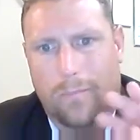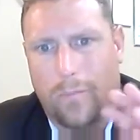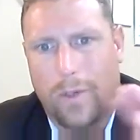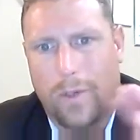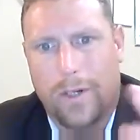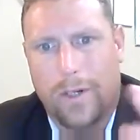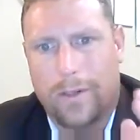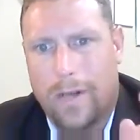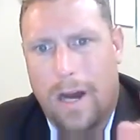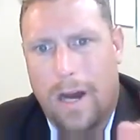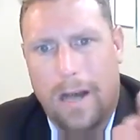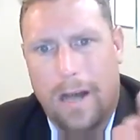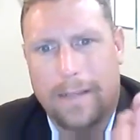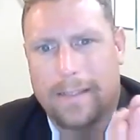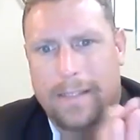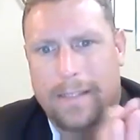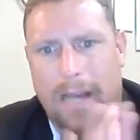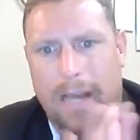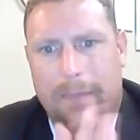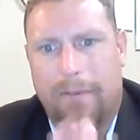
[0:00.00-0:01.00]
we're not
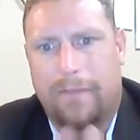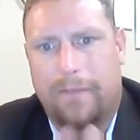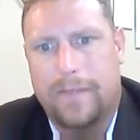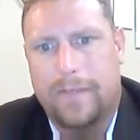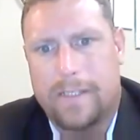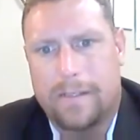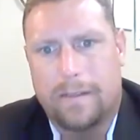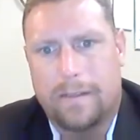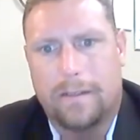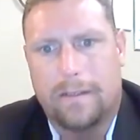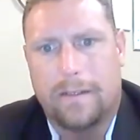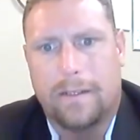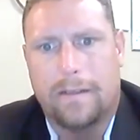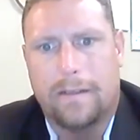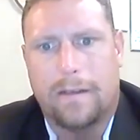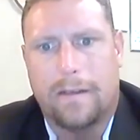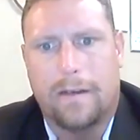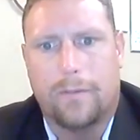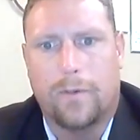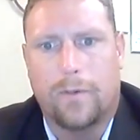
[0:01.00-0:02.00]
the type of facility
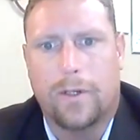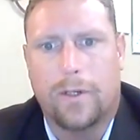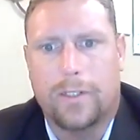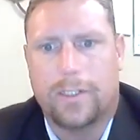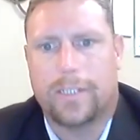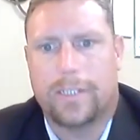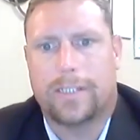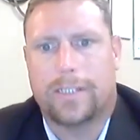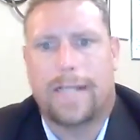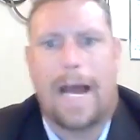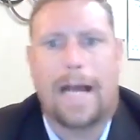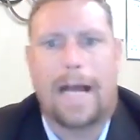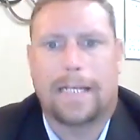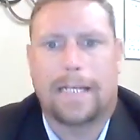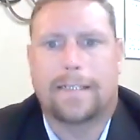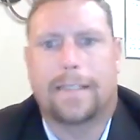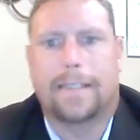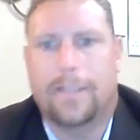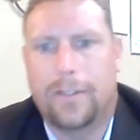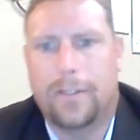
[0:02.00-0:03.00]
that we're just
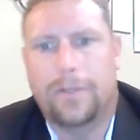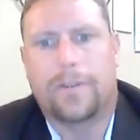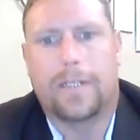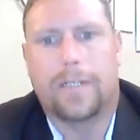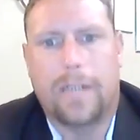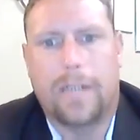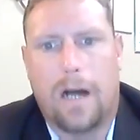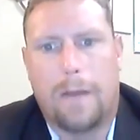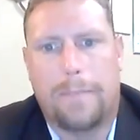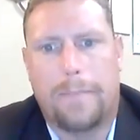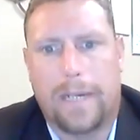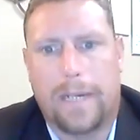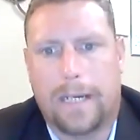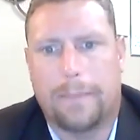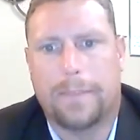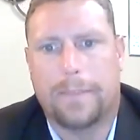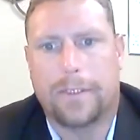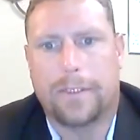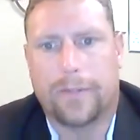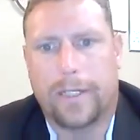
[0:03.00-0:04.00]
asking you to not pick
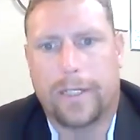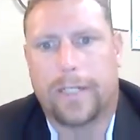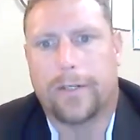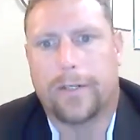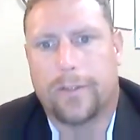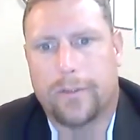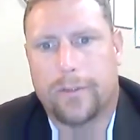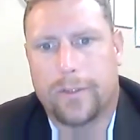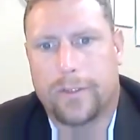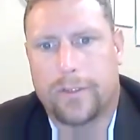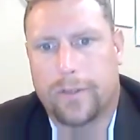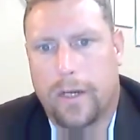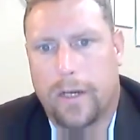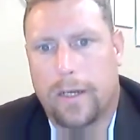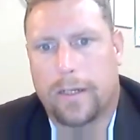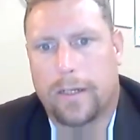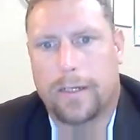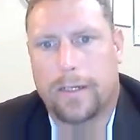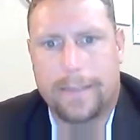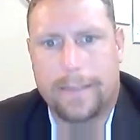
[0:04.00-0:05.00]
up a drink or do a
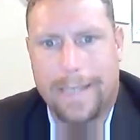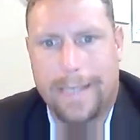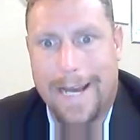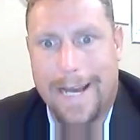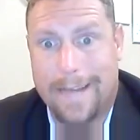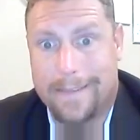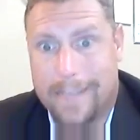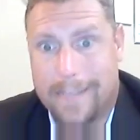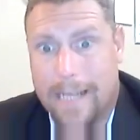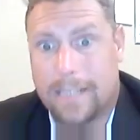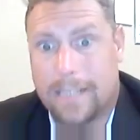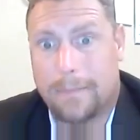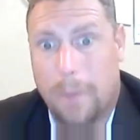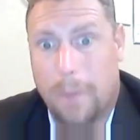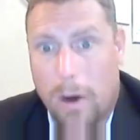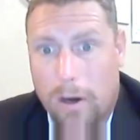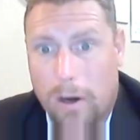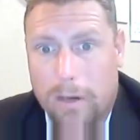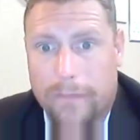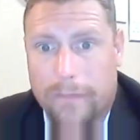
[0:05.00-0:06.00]
drug. Yes, that's
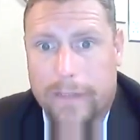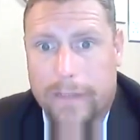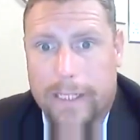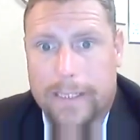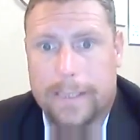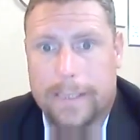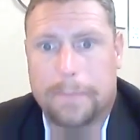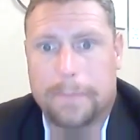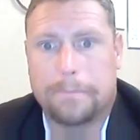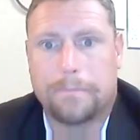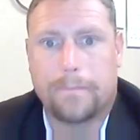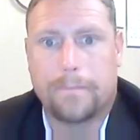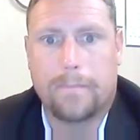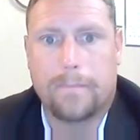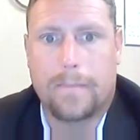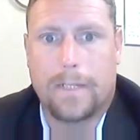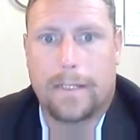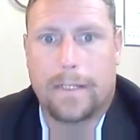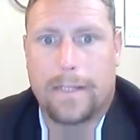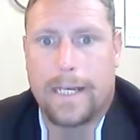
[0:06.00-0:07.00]
part of it.
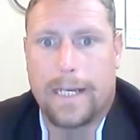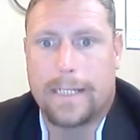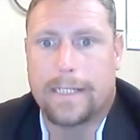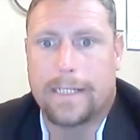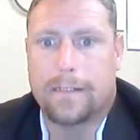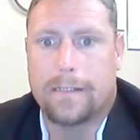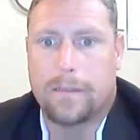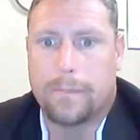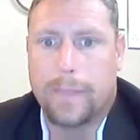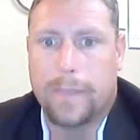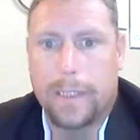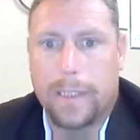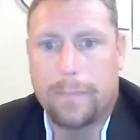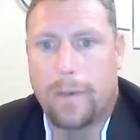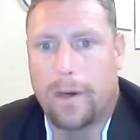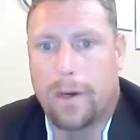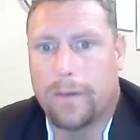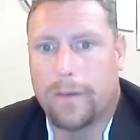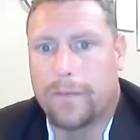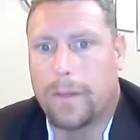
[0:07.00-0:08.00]
That is a big
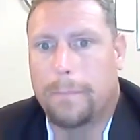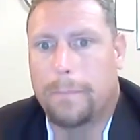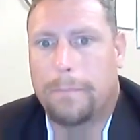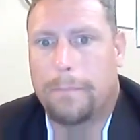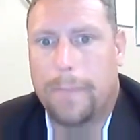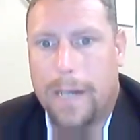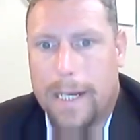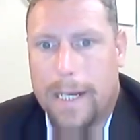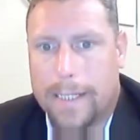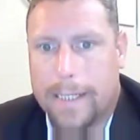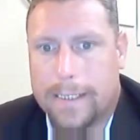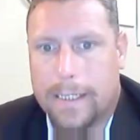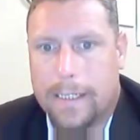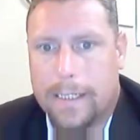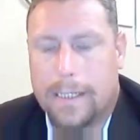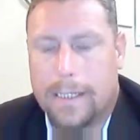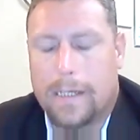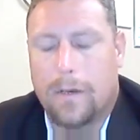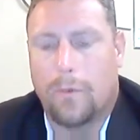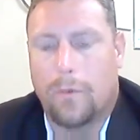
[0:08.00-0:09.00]
part of it. But
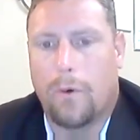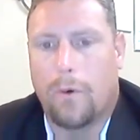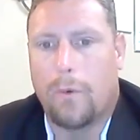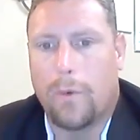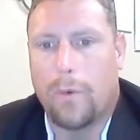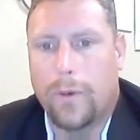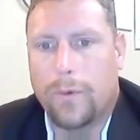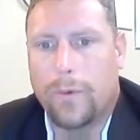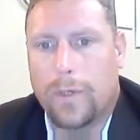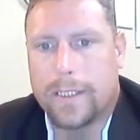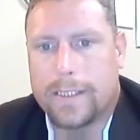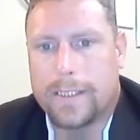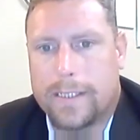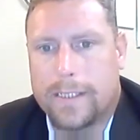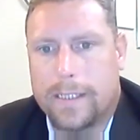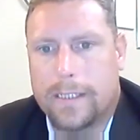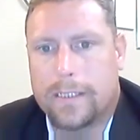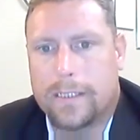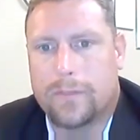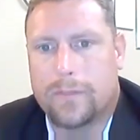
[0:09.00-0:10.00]
what we want to
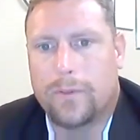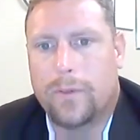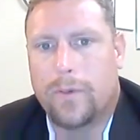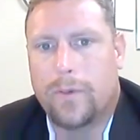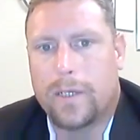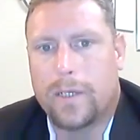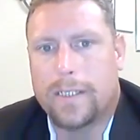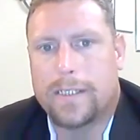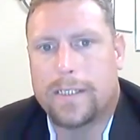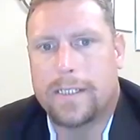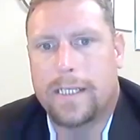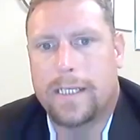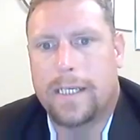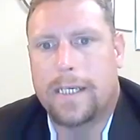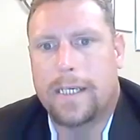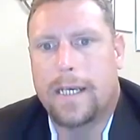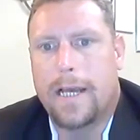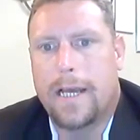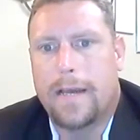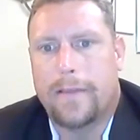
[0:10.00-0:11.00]
see is we want to
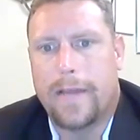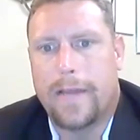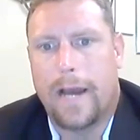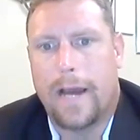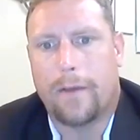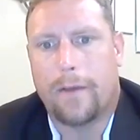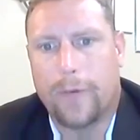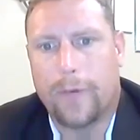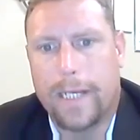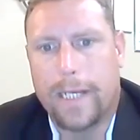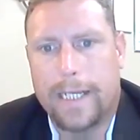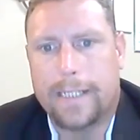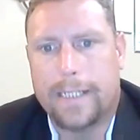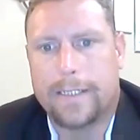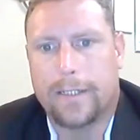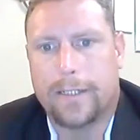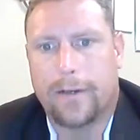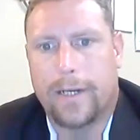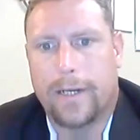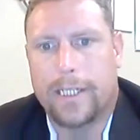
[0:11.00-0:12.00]
see that
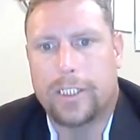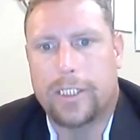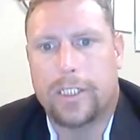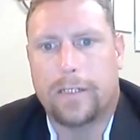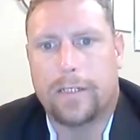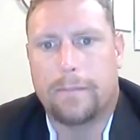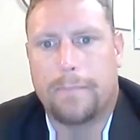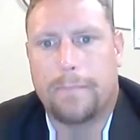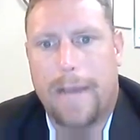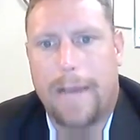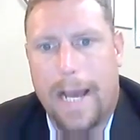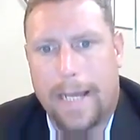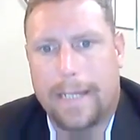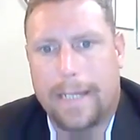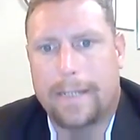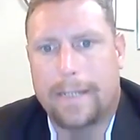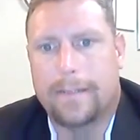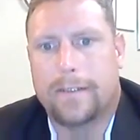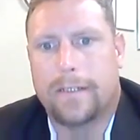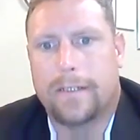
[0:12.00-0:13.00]
reintegration back
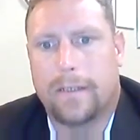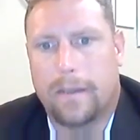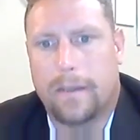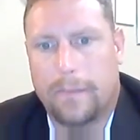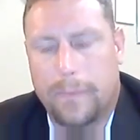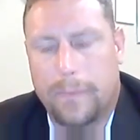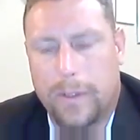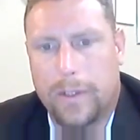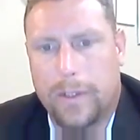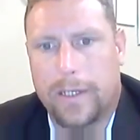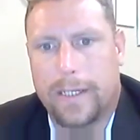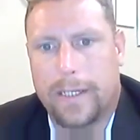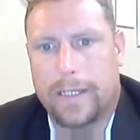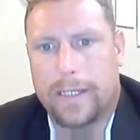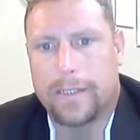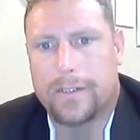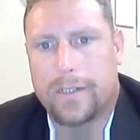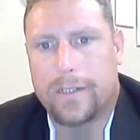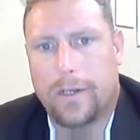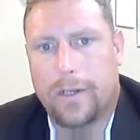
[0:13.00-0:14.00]
into community.
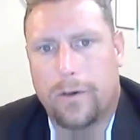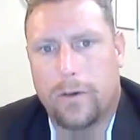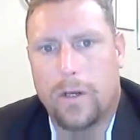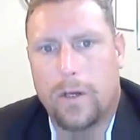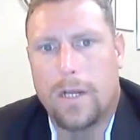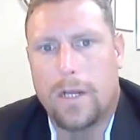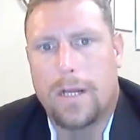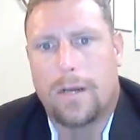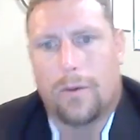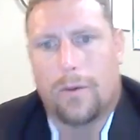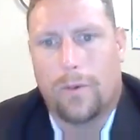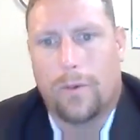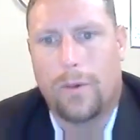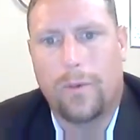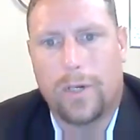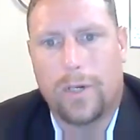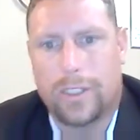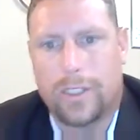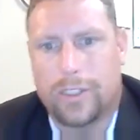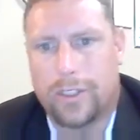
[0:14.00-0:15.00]
So we
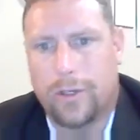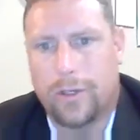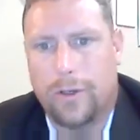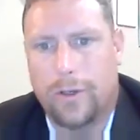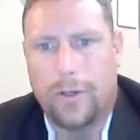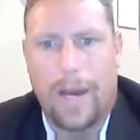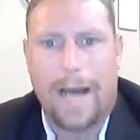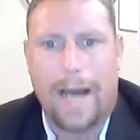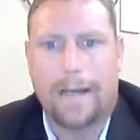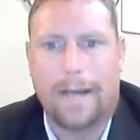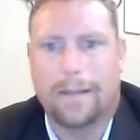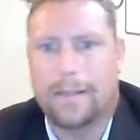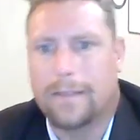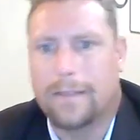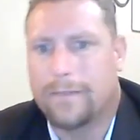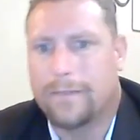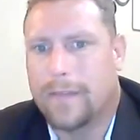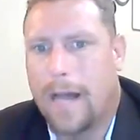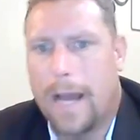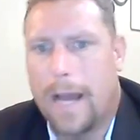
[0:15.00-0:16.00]
want to show you how to
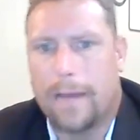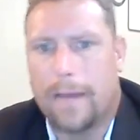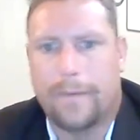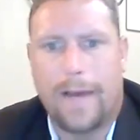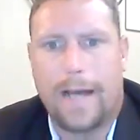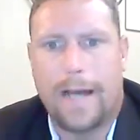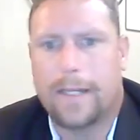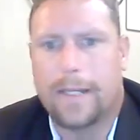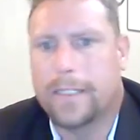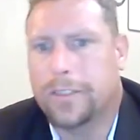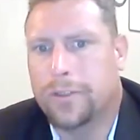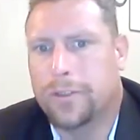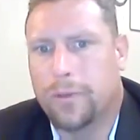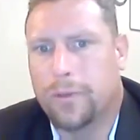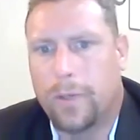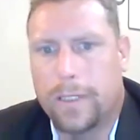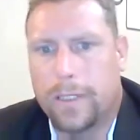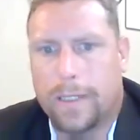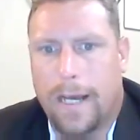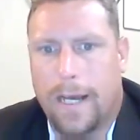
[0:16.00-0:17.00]
live life, how to
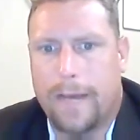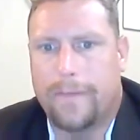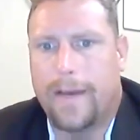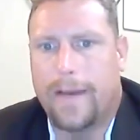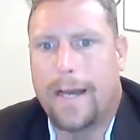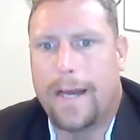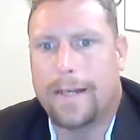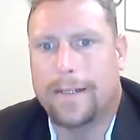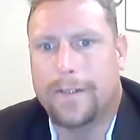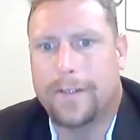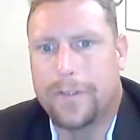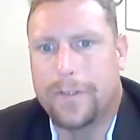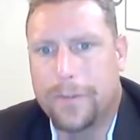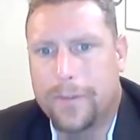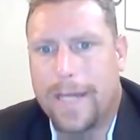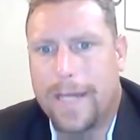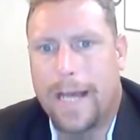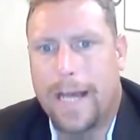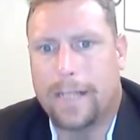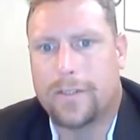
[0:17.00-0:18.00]
enjoy life, how to
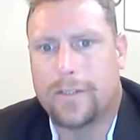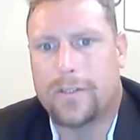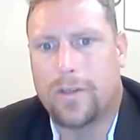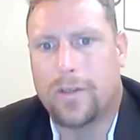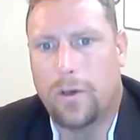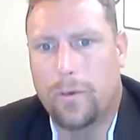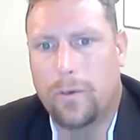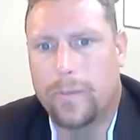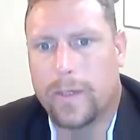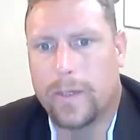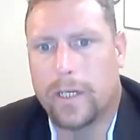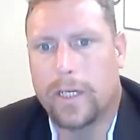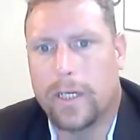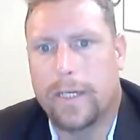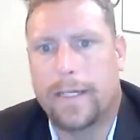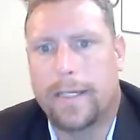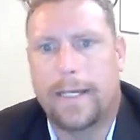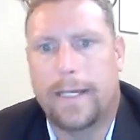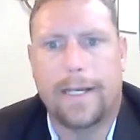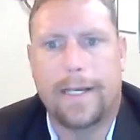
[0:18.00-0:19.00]
do that sober,
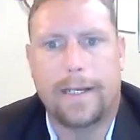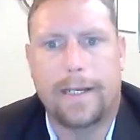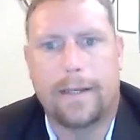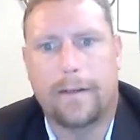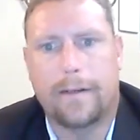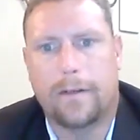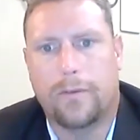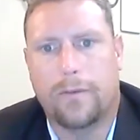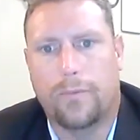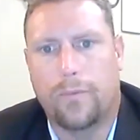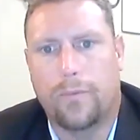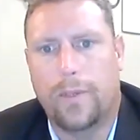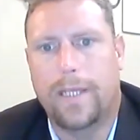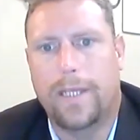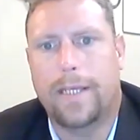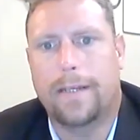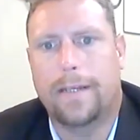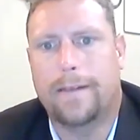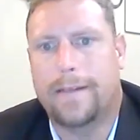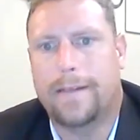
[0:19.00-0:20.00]
and we
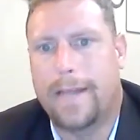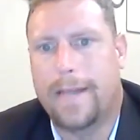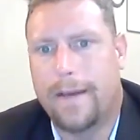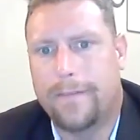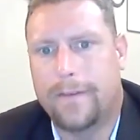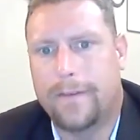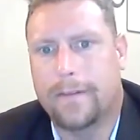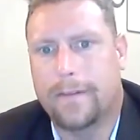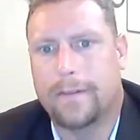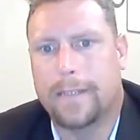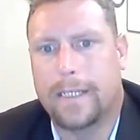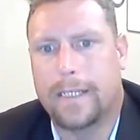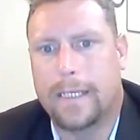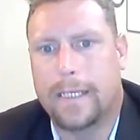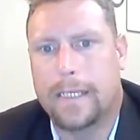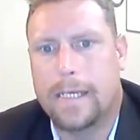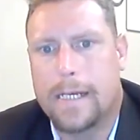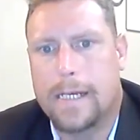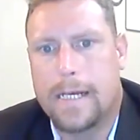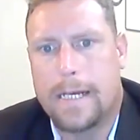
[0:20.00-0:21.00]
can
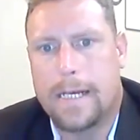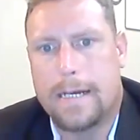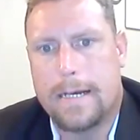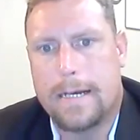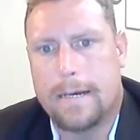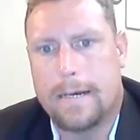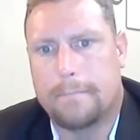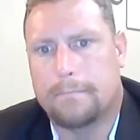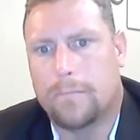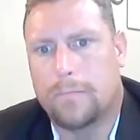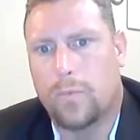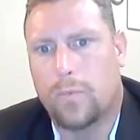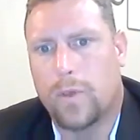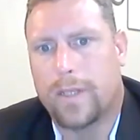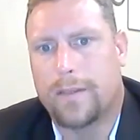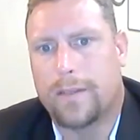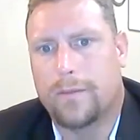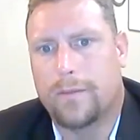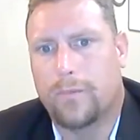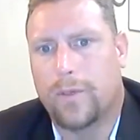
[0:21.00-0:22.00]
definitely,
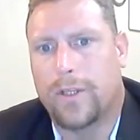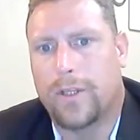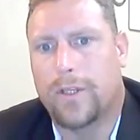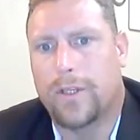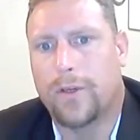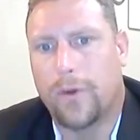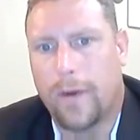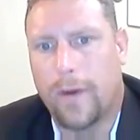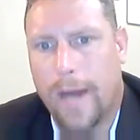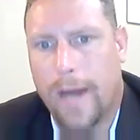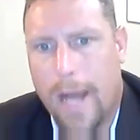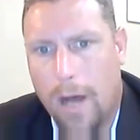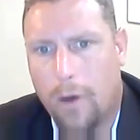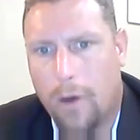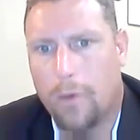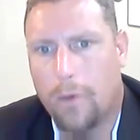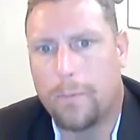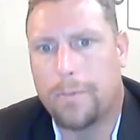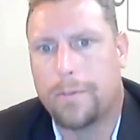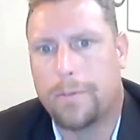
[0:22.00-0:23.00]
with your
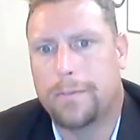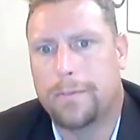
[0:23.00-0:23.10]
help,